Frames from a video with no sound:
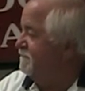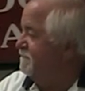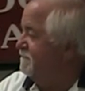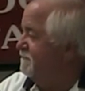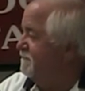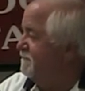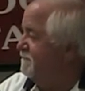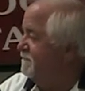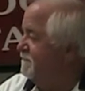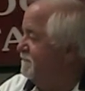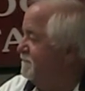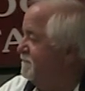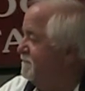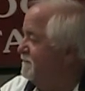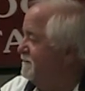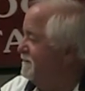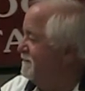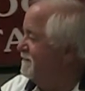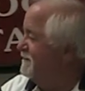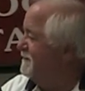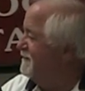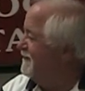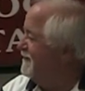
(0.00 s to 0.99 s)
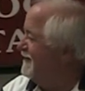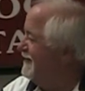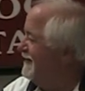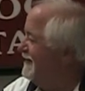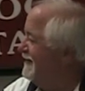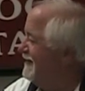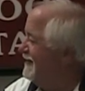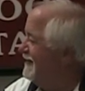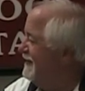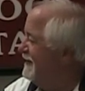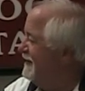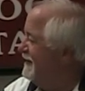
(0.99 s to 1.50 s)

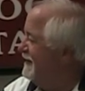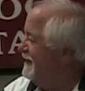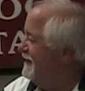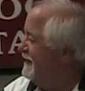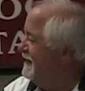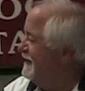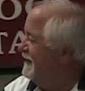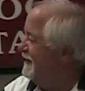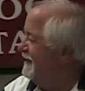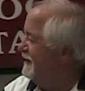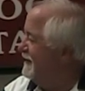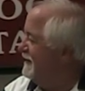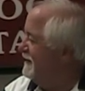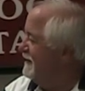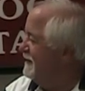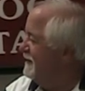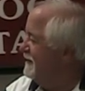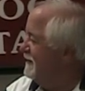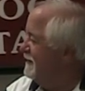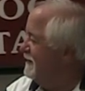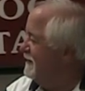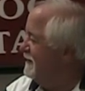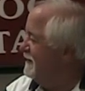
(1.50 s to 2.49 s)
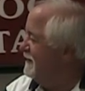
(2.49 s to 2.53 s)
The person shown says nothing.